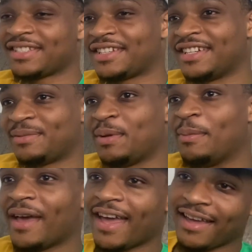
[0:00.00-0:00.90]
good to
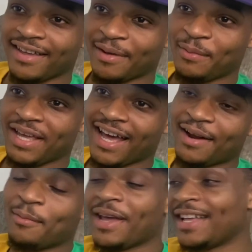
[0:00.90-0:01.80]
be back. And we
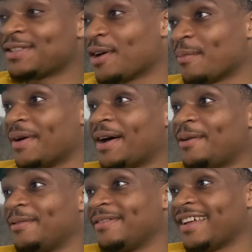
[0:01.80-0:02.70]
got to talk
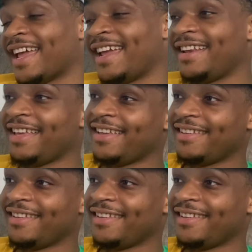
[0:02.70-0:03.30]
about AD.